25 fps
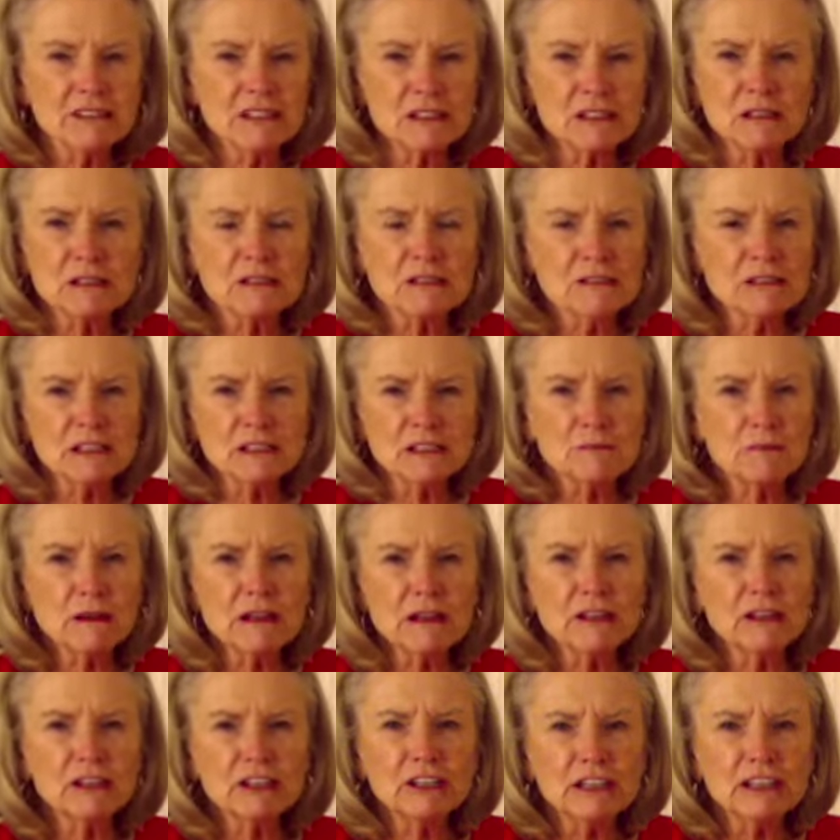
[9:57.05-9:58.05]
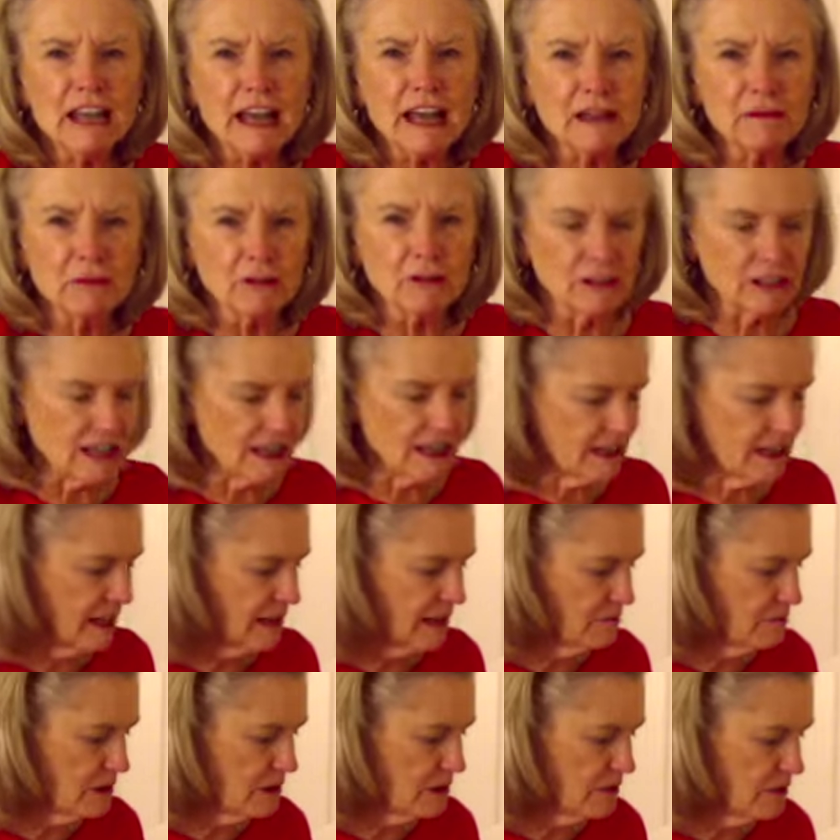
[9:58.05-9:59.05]
just be a good neighbor and
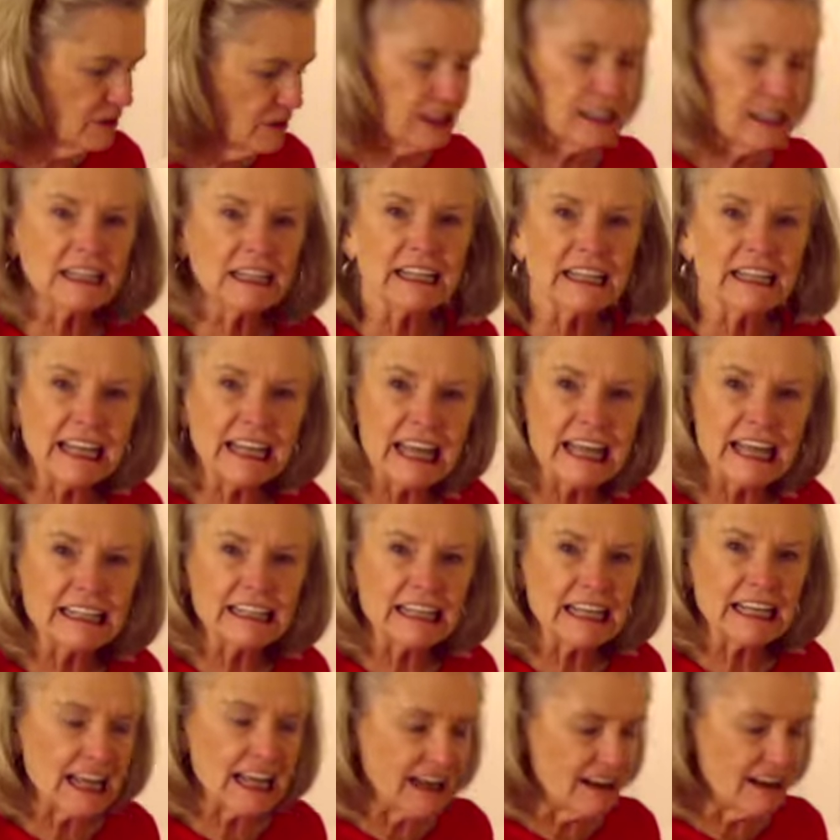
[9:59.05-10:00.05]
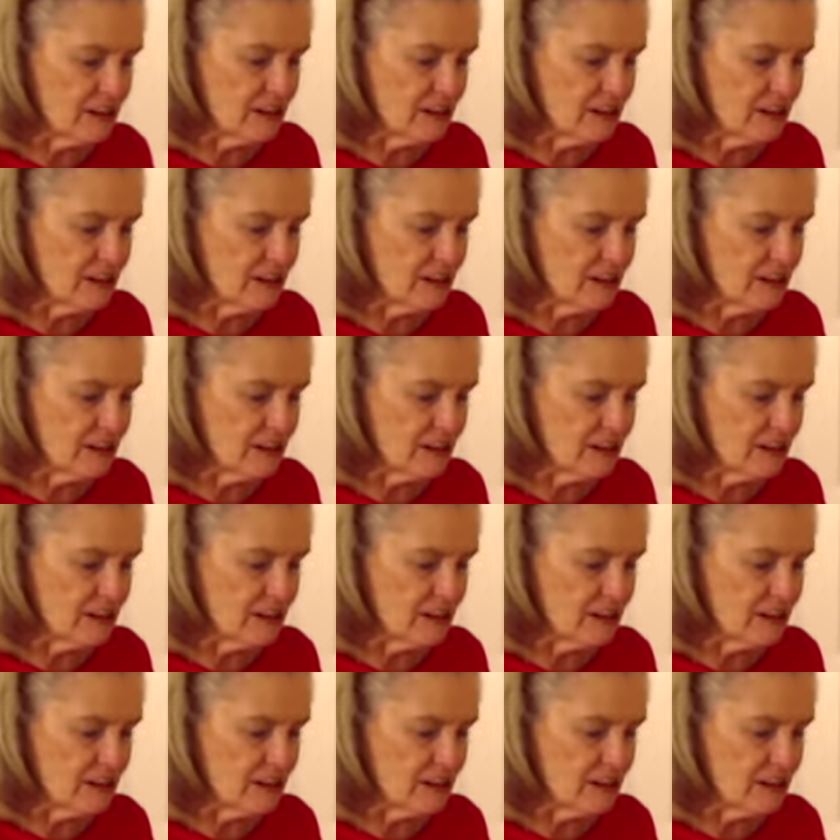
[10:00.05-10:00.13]
be friendly and hand it out.